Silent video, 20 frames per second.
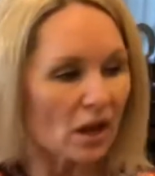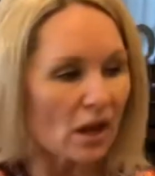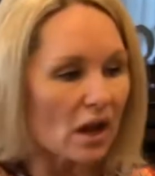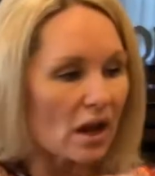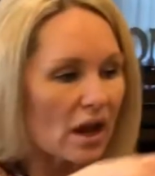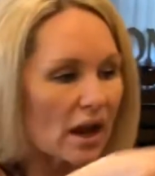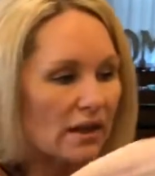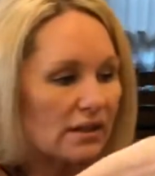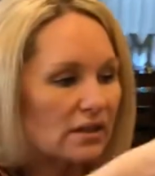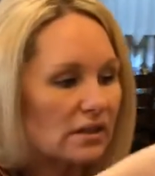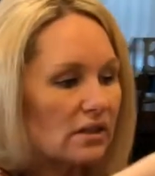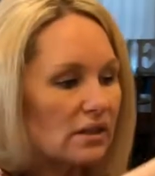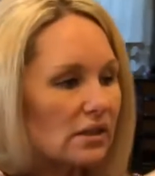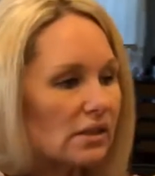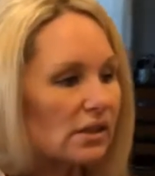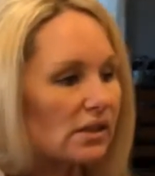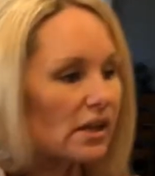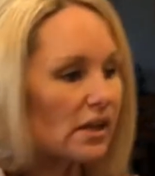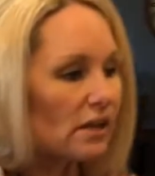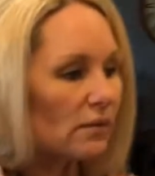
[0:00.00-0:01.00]
I did the
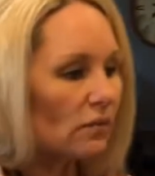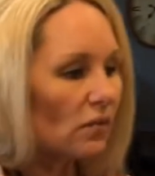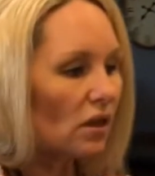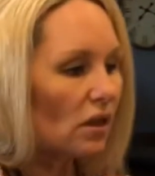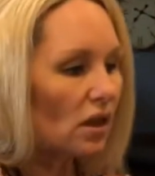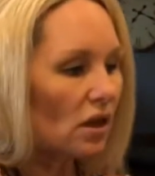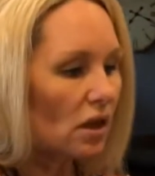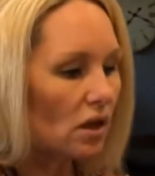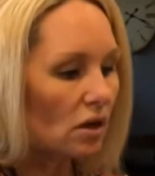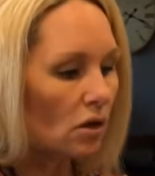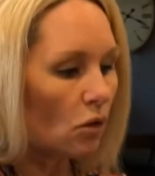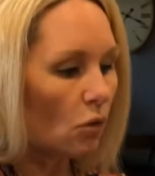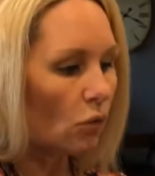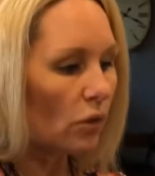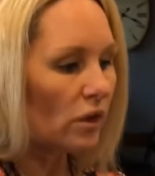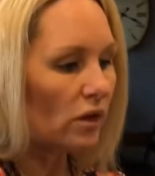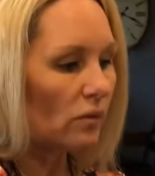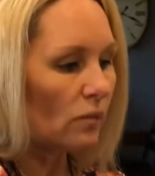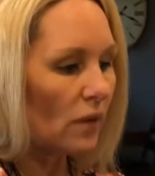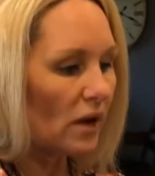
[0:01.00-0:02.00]
same thing
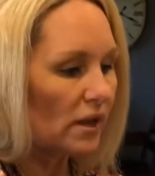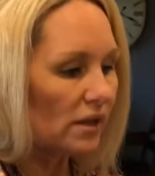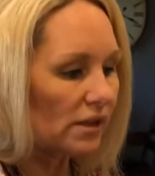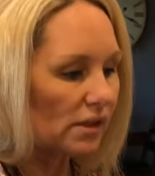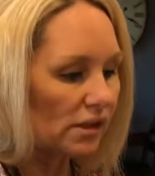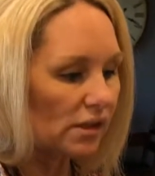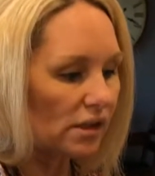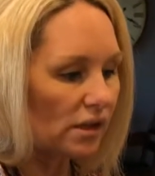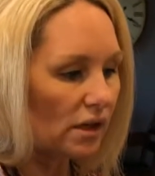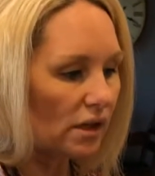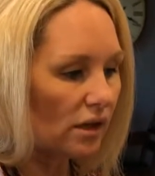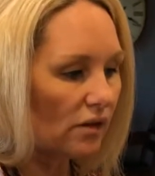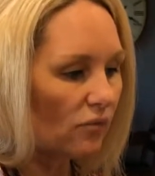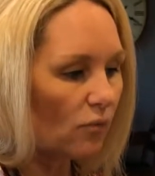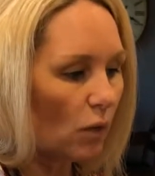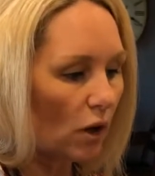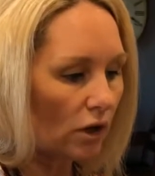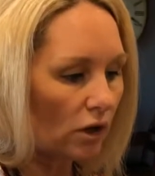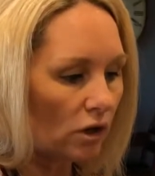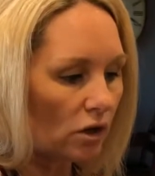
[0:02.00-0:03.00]
with my stick of
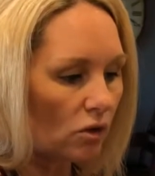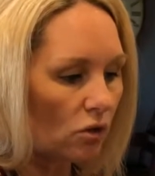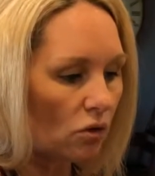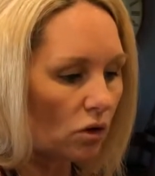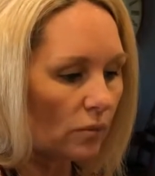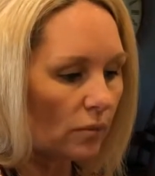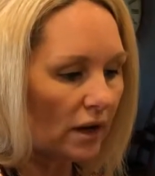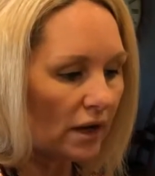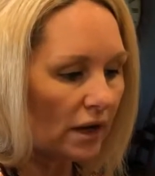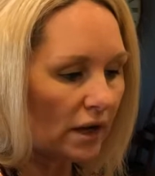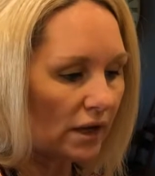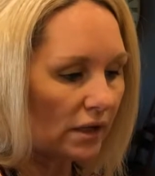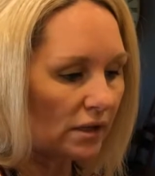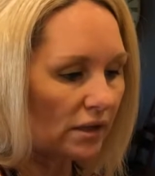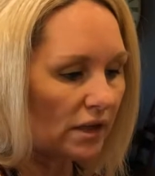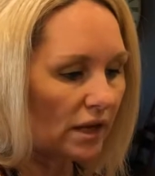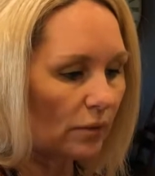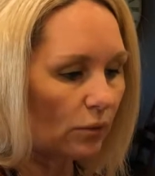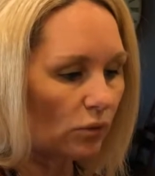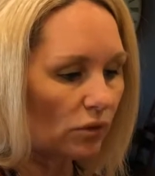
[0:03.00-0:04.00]
butter, or my 8
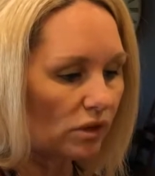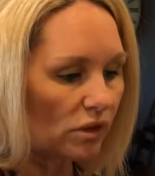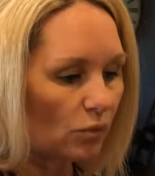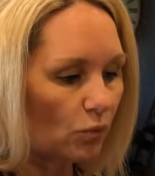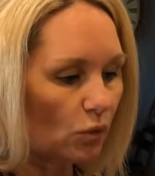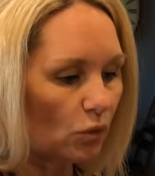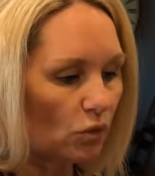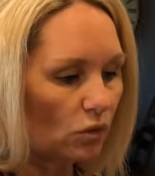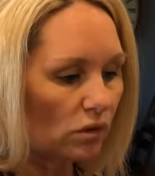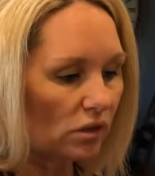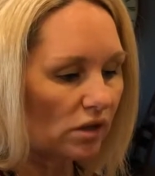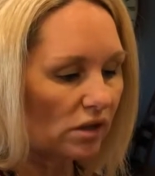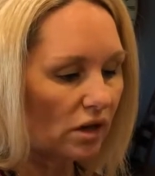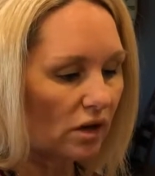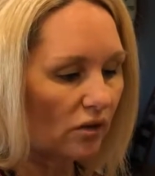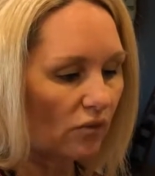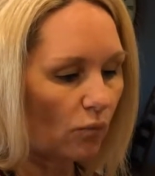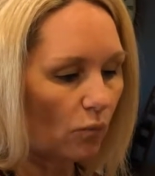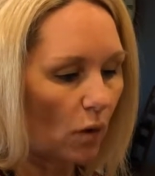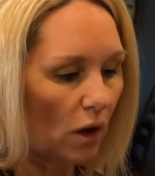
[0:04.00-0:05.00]
tablespoons
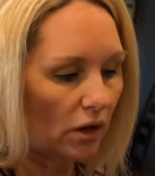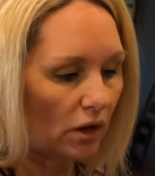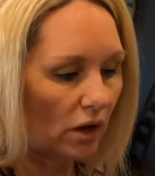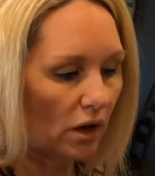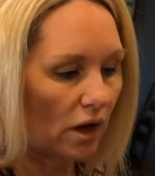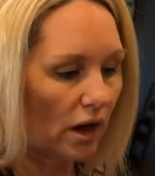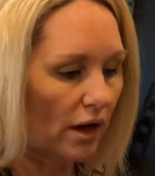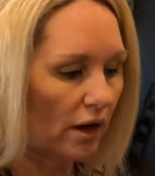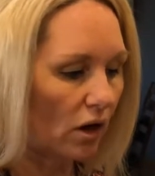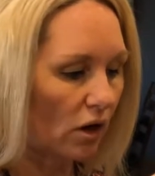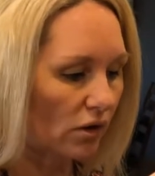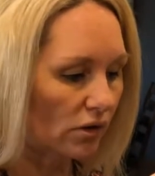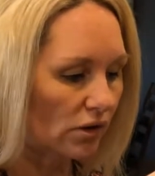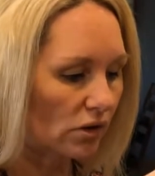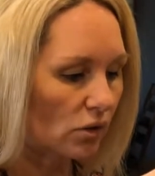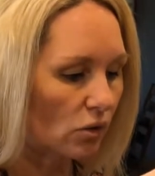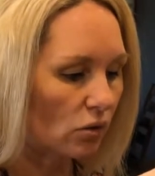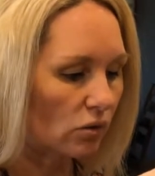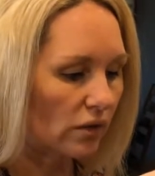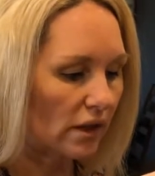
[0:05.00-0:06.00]
of butter. I
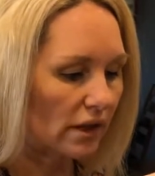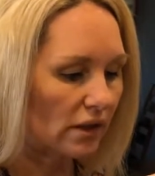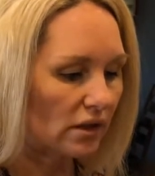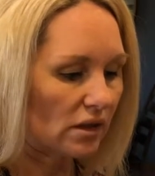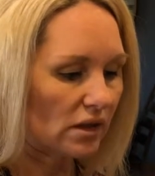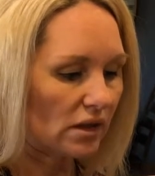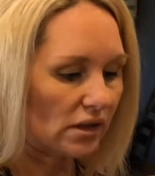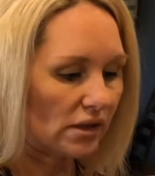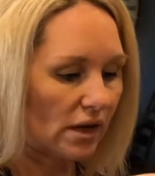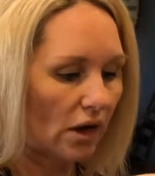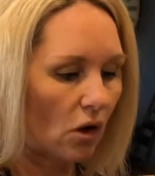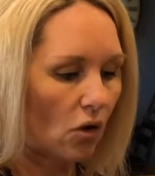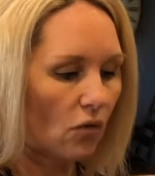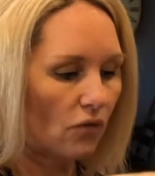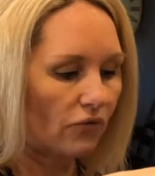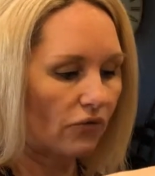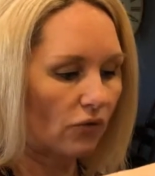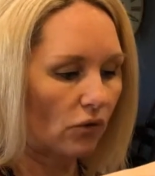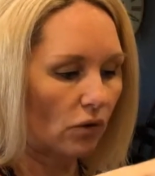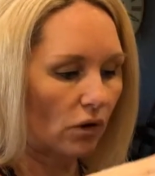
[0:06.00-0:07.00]
also laid this out
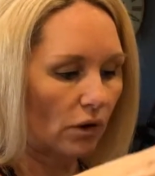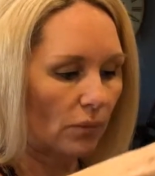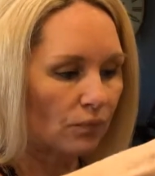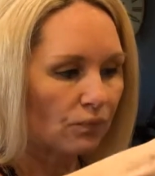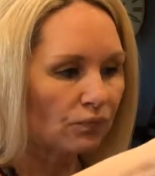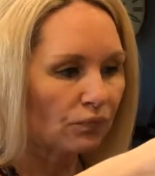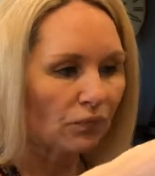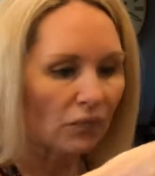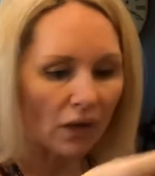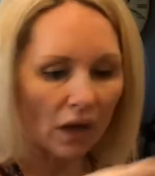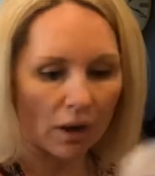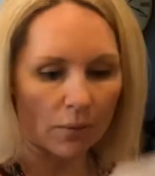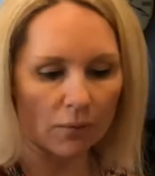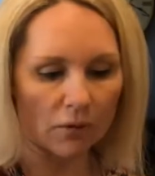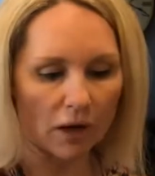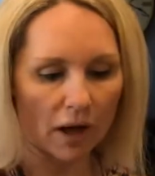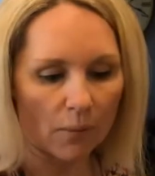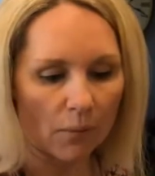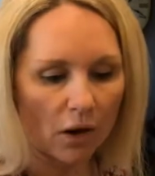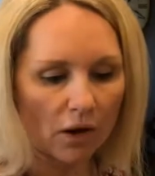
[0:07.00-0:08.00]
for
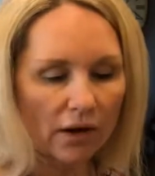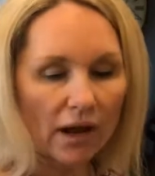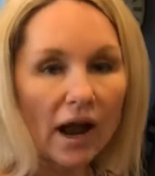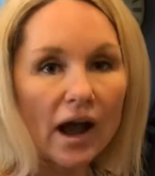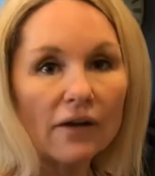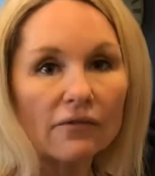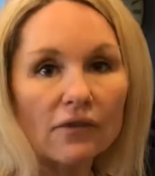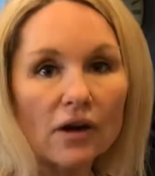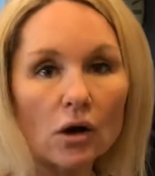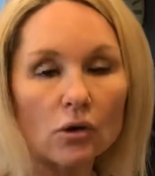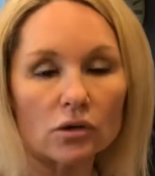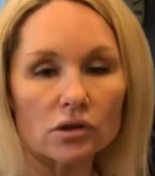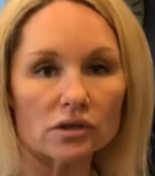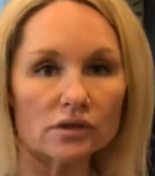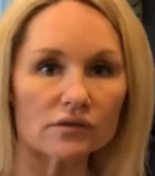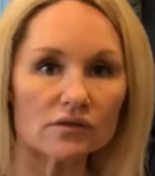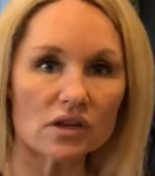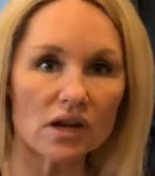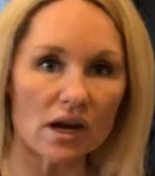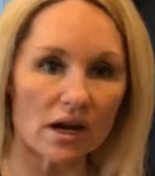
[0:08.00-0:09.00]
about a half hour
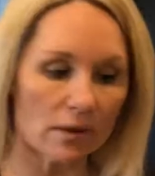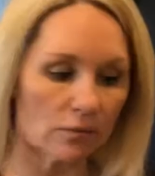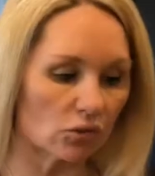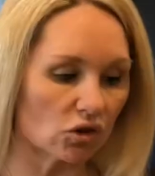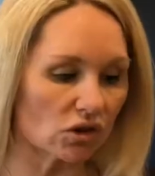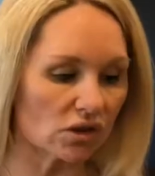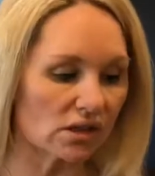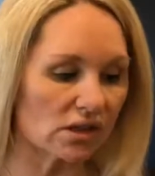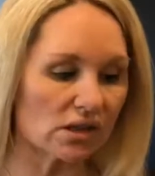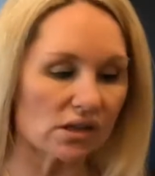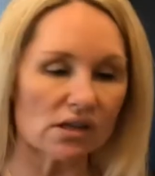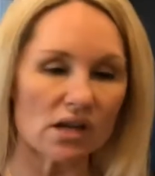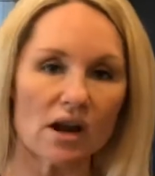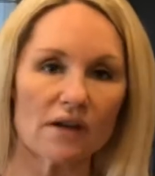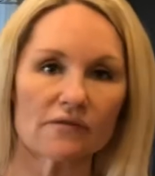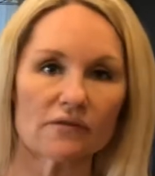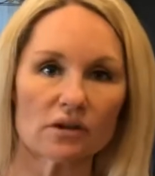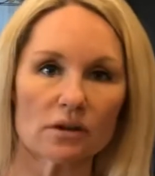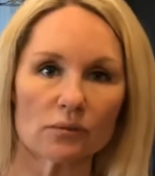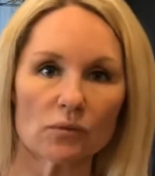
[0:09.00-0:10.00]
of time just to
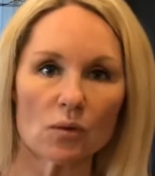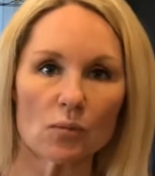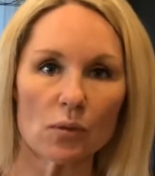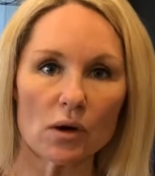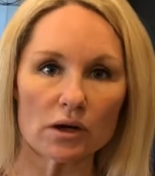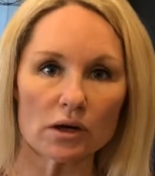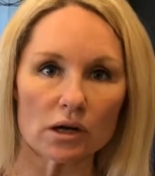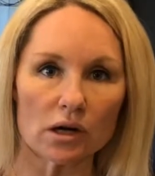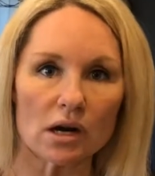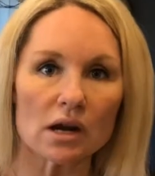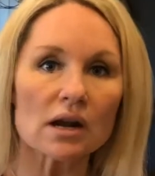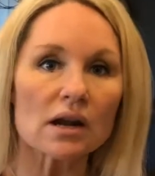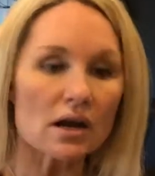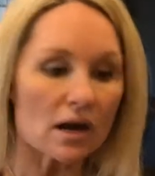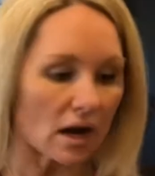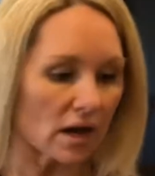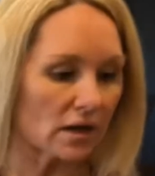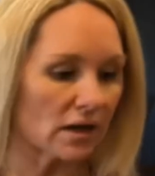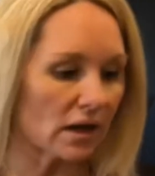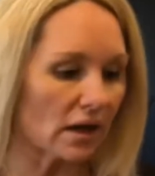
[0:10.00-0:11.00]
soften up the butter
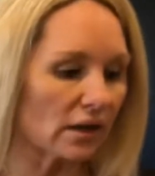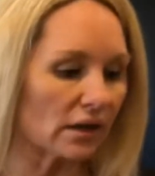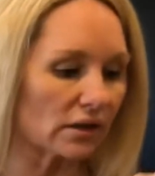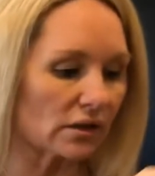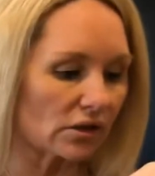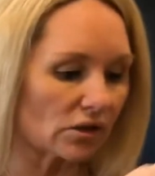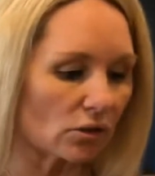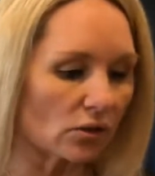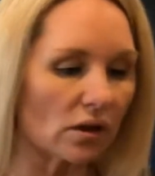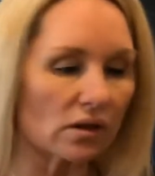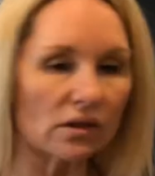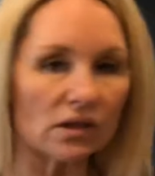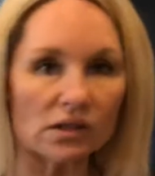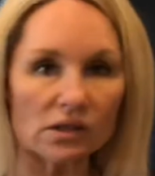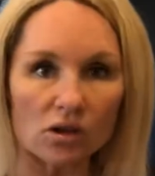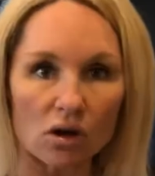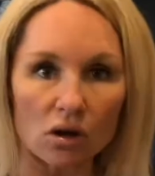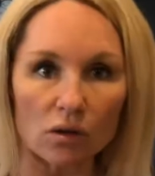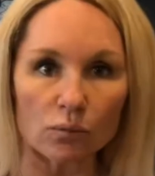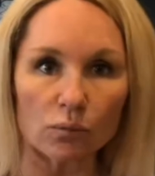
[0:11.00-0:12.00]
again, so that this
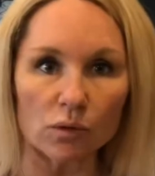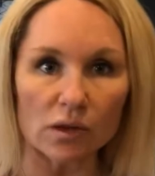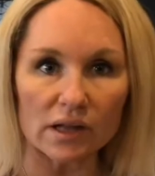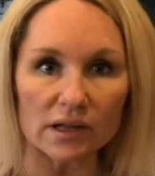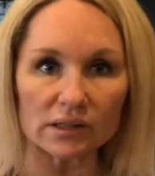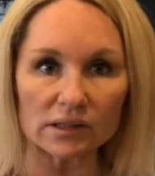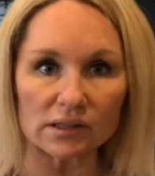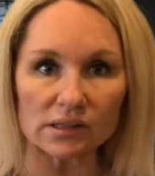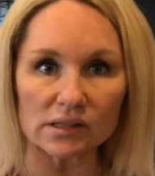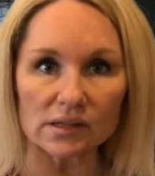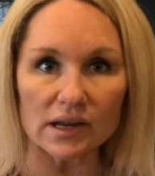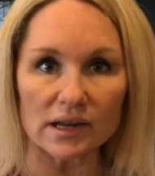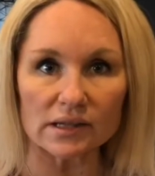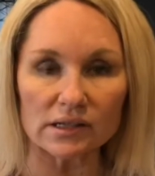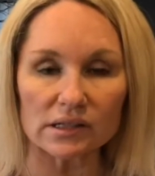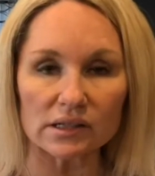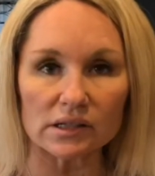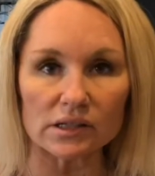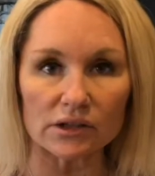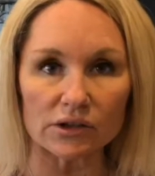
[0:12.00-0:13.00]
all blends
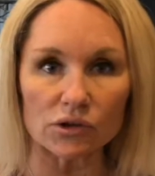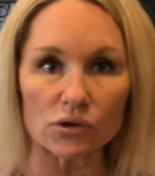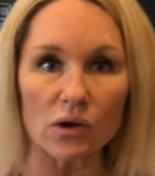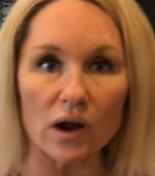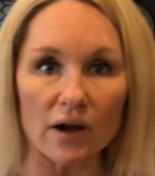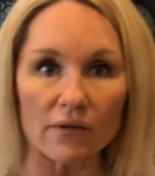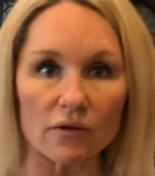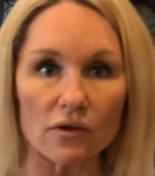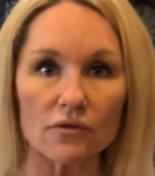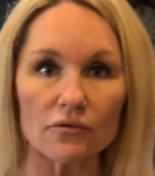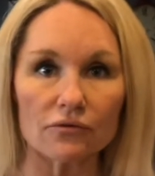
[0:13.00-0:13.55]
nicely and you have a